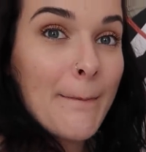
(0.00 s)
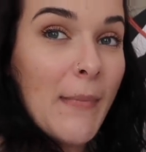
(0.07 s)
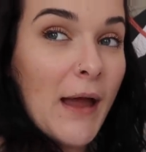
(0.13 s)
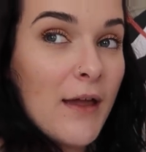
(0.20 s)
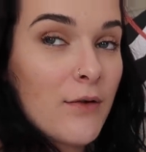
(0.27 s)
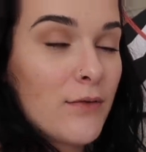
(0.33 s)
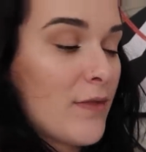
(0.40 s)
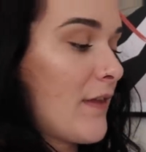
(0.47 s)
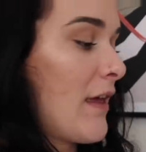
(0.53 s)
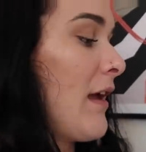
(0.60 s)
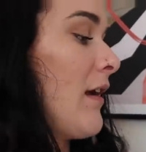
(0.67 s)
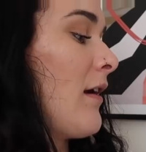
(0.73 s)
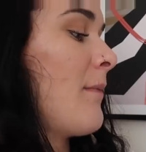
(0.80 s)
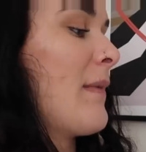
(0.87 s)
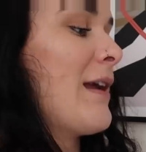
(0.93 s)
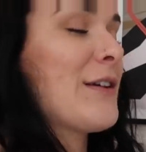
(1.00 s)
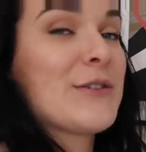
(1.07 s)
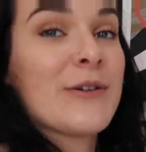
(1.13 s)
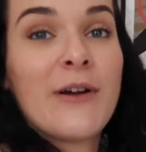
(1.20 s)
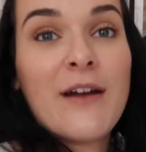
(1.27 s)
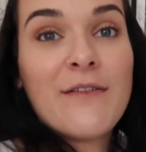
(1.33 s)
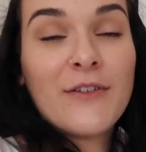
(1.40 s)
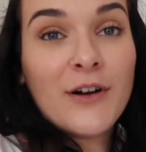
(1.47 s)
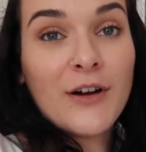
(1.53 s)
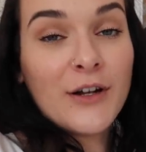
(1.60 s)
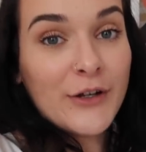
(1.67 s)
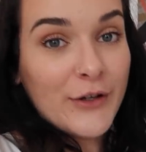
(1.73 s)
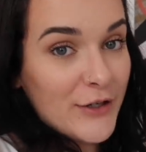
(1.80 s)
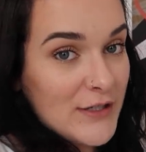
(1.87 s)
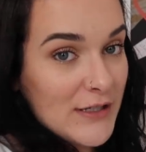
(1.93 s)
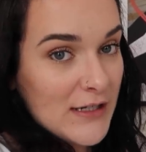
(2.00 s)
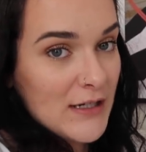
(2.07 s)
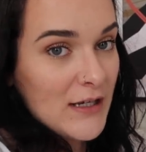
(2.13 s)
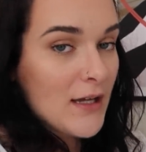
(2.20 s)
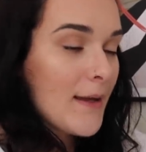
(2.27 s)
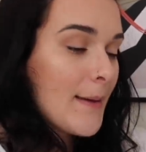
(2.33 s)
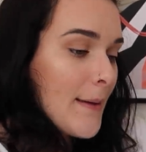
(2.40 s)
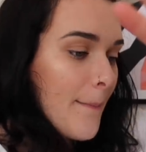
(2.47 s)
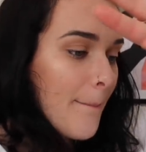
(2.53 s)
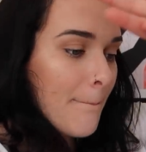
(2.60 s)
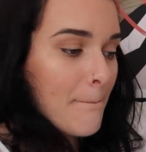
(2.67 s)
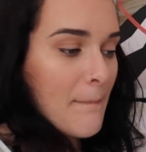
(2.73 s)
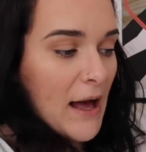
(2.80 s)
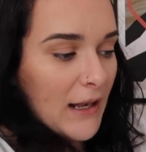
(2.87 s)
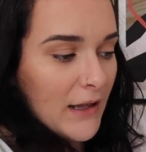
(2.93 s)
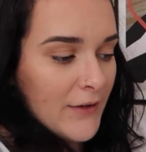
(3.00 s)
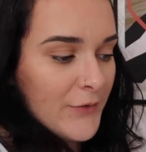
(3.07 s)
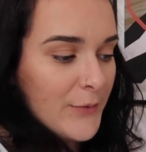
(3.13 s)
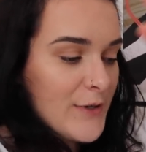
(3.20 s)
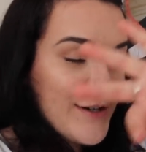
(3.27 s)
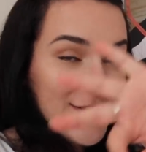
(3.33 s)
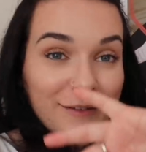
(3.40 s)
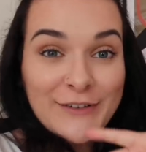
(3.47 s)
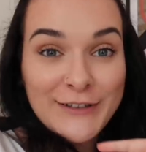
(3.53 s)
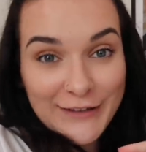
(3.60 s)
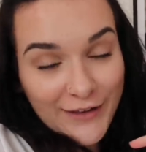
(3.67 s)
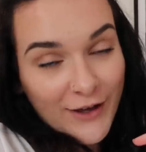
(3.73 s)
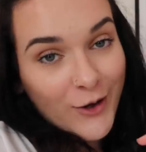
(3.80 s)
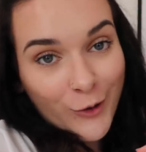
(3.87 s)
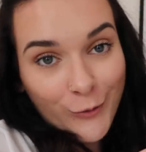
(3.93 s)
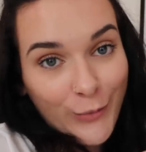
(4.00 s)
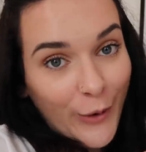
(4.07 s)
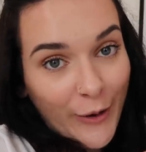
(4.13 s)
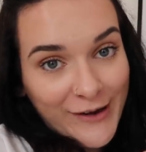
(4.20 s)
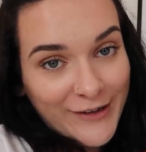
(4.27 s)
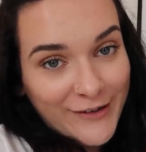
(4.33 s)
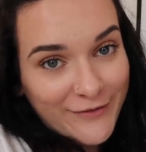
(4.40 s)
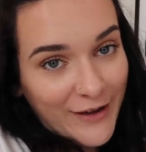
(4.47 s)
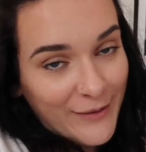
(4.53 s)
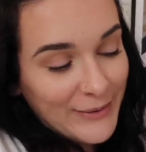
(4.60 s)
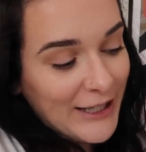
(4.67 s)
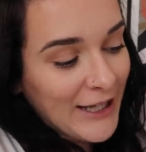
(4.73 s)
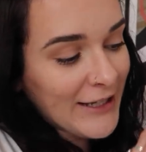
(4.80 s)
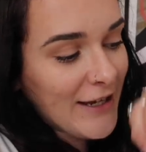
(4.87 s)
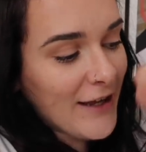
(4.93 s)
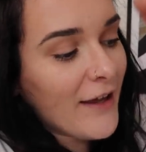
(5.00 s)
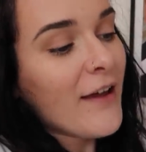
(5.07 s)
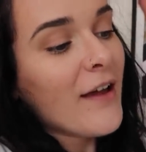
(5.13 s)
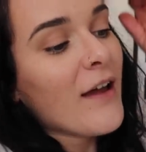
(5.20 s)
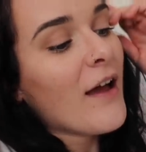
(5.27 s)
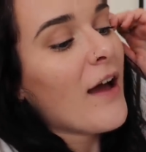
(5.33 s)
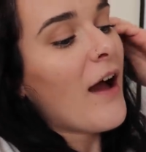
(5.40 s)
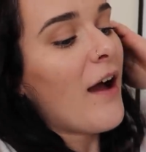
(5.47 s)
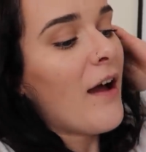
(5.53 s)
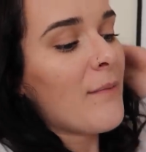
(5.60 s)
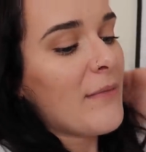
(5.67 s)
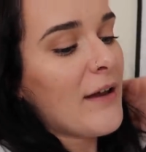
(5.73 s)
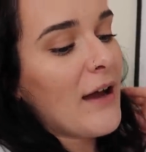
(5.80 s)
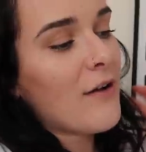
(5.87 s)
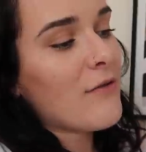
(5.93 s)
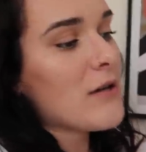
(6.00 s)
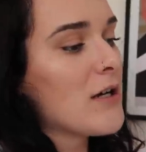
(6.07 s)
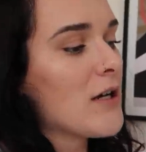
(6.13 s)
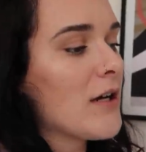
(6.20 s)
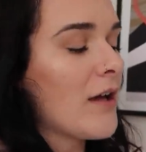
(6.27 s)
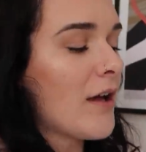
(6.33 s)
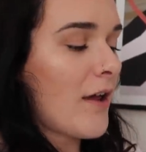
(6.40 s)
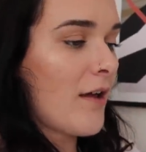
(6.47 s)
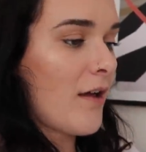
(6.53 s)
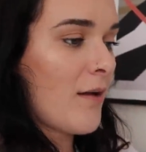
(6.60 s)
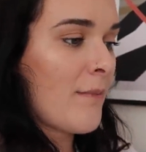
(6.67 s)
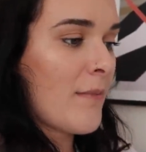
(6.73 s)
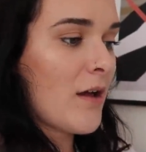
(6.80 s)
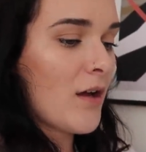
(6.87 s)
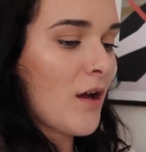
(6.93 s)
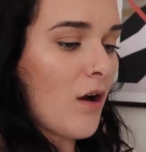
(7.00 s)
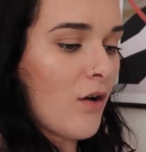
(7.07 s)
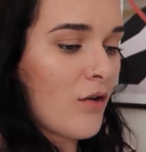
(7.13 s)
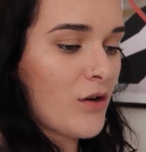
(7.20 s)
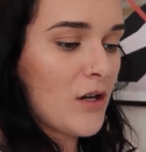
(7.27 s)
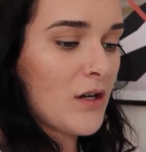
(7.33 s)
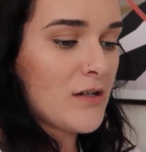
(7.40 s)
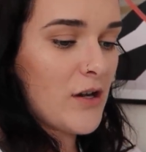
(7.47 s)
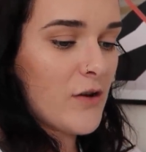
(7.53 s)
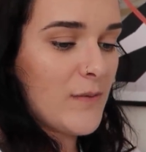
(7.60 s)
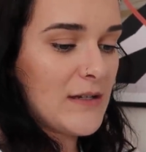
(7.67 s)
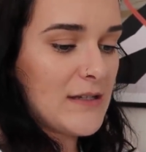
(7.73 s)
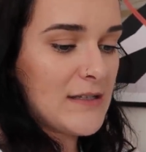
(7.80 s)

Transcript: my own thing and make sure I've got a good balance, which is obviously the whole point of that planner. I'm now on Adobe